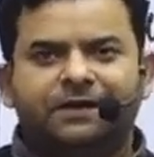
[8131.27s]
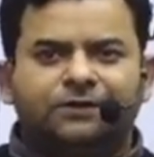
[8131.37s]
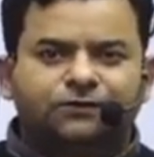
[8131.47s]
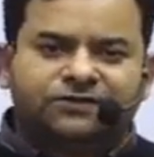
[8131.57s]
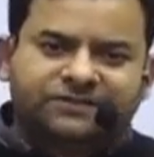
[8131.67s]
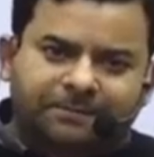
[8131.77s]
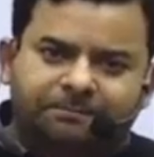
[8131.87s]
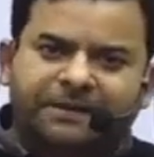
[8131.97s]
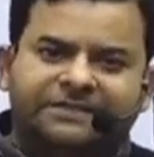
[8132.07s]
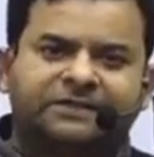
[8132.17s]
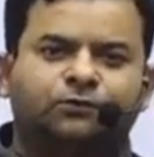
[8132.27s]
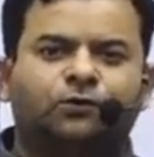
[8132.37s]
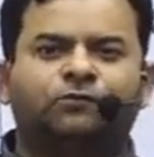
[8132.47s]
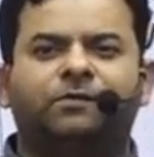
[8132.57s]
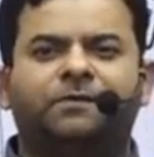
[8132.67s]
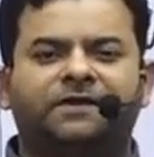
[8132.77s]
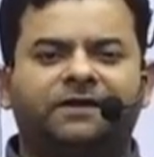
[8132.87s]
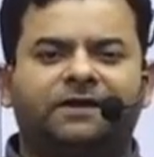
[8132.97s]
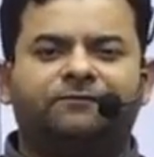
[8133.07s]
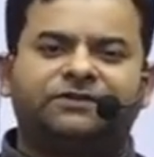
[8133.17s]
So some basic rule will be
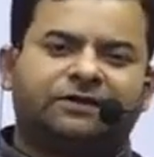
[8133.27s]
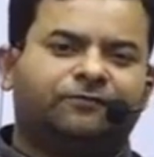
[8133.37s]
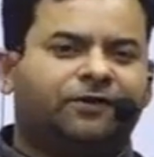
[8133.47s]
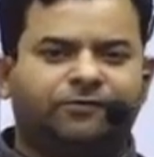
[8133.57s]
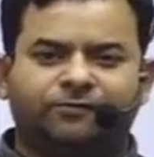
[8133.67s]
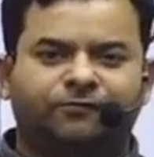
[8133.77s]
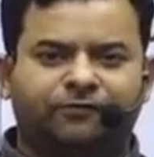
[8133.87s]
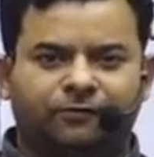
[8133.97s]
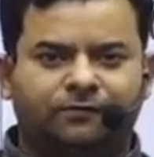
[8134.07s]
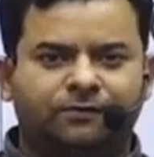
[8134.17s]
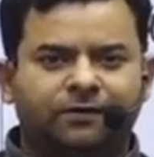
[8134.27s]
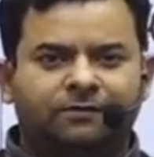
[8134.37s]
there which everyone will follow.